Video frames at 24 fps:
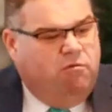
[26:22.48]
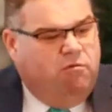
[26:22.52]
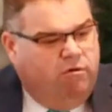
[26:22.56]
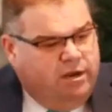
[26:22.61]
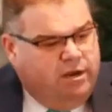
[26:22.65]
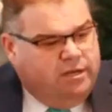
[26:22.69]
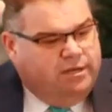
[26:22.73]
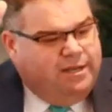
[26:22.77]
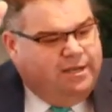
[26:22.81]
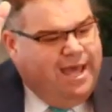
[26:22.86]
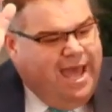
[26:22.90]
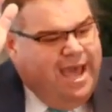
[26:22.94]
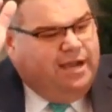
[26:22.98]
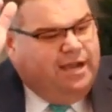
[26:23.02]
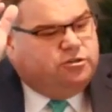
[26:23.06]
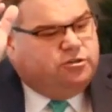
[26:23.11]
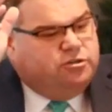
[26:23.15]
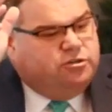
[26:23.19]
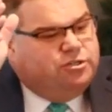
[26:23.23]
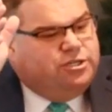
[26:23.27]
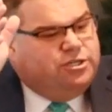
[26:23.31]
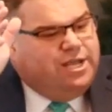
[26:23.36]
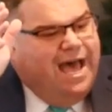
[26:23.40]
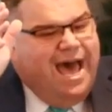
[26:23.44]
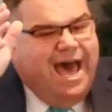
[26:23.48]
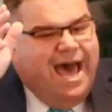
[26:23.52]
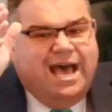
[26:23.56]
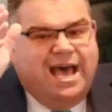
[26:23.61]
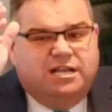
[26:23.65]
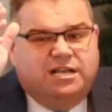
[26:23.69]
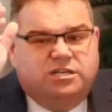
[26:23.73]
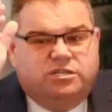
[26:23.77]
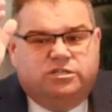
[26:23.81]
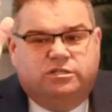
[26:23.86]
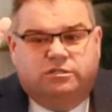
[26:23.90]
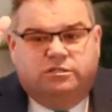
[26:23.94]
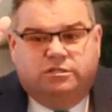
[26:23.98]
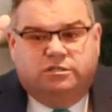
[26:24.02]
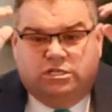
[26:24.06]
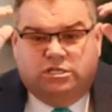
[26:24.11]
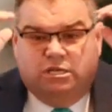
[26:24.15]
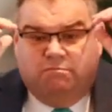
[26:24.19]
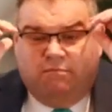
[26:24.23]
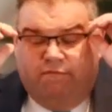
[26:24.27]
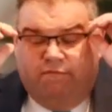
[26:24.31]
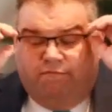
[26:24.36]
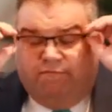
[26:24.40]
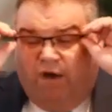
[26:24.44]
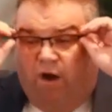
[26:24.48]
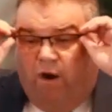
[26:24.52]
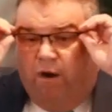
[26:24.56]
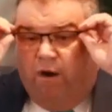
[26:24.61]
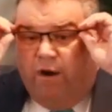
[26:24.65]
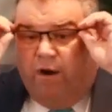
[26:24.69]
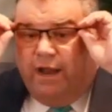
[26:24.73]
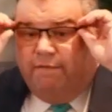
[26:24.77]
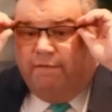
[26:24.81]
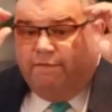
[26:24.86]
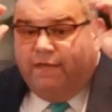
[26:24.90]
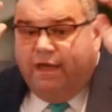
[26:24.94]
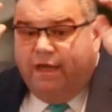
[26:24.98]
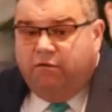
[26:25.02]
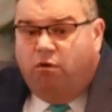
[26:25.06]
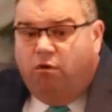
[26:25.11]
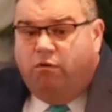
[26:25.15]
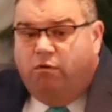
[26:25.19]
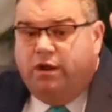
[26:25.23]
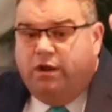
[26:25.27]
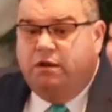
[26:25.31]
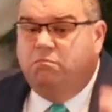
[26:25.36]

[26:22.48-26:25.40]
to exercise some authority and they wanted more